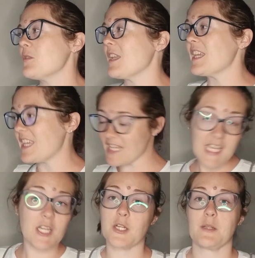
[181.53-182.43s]
knew that
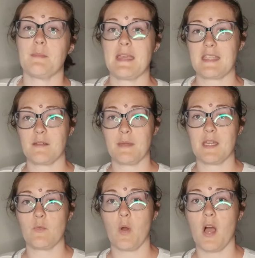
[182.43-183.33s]
he couldn't make the
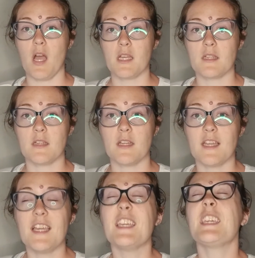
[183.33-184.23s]
man walk.
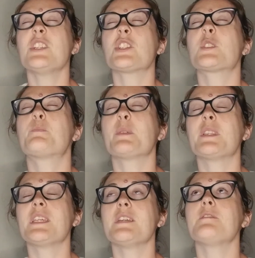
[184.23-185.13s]
He just
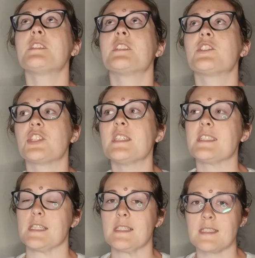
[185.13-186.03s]
believed in
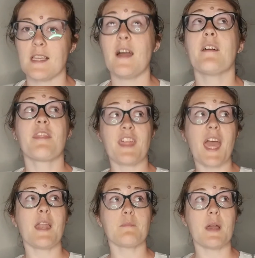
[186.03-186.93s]
Jesus
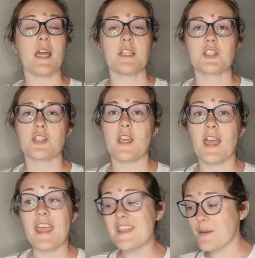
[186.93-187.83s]
that much,
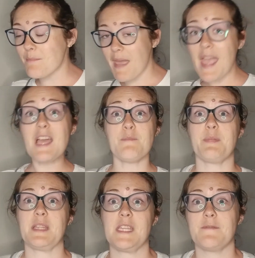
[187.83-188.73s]
and the man
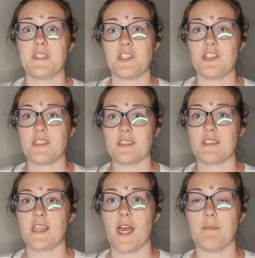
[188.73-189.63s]
believed in
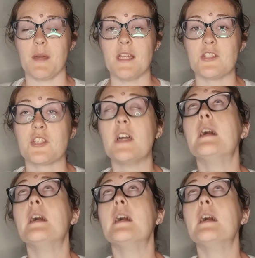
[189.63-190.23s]
Jesus that much,